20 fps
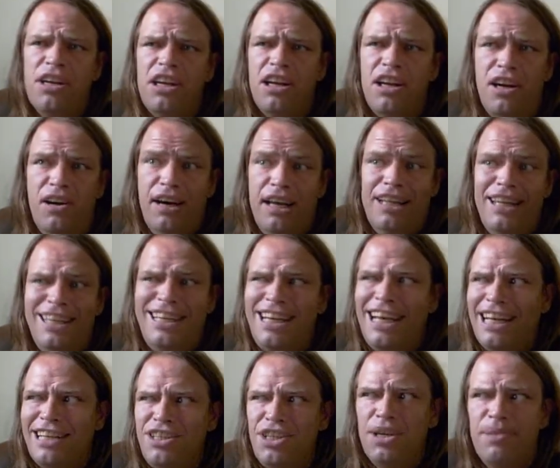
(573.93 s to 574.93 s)
you know, I like
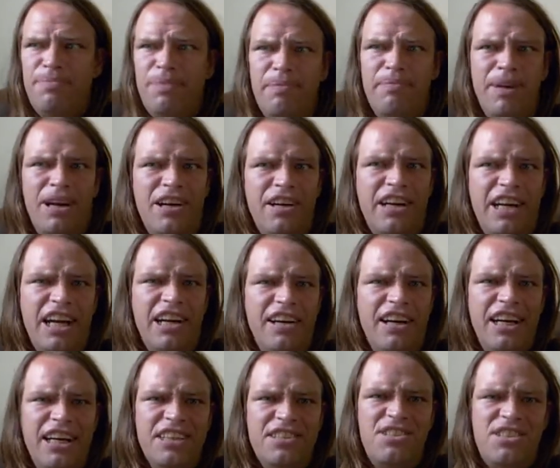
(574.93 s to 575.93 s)
ketchup and
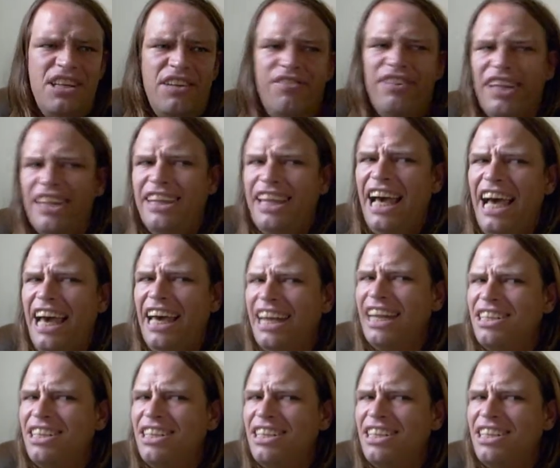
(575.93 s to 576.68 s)
marinara and stuff like that.